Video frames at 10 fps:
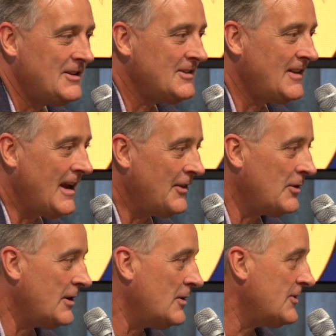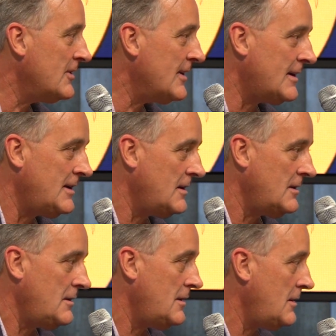Just the other uses,
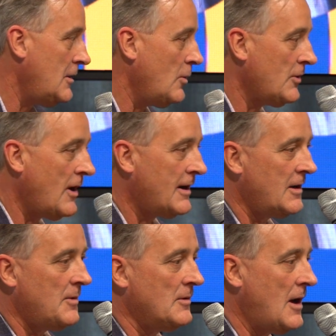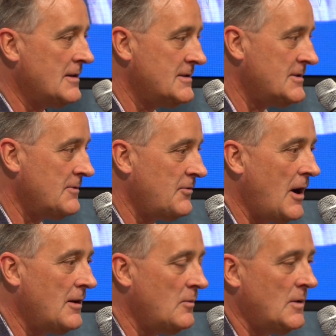we're talking about losses and
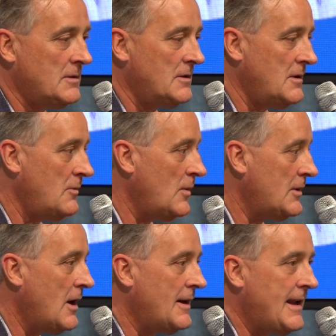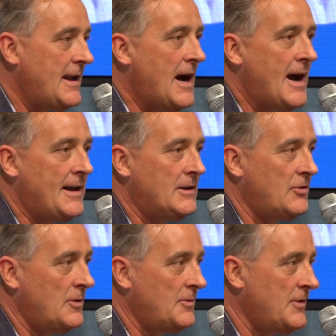fraud and whatnot, AI in
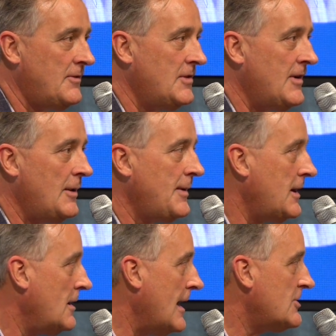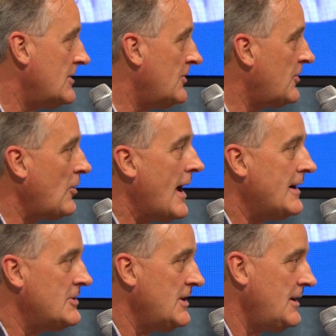terms of developing collection
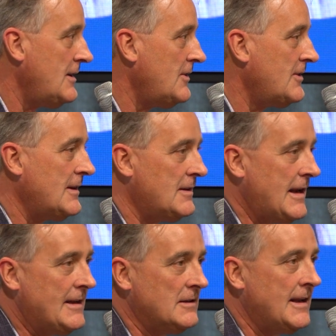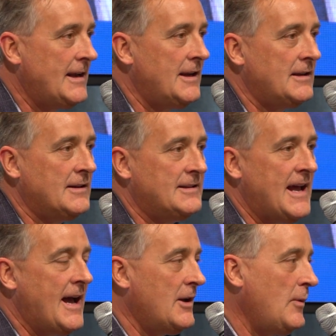strategies and linking the
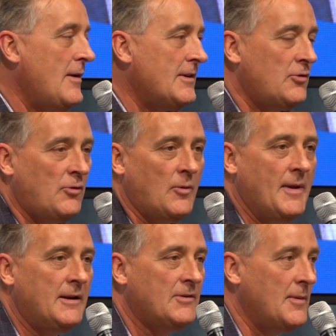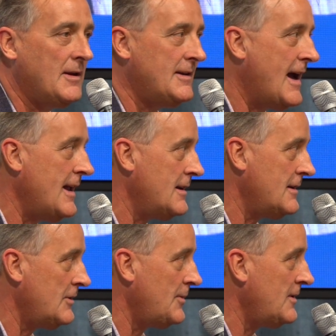data. We have a tremendous amount of data in
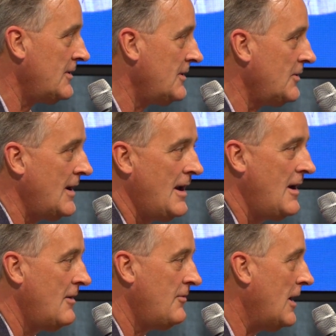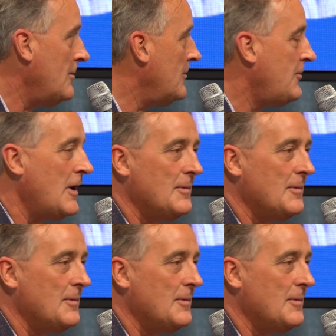this business, from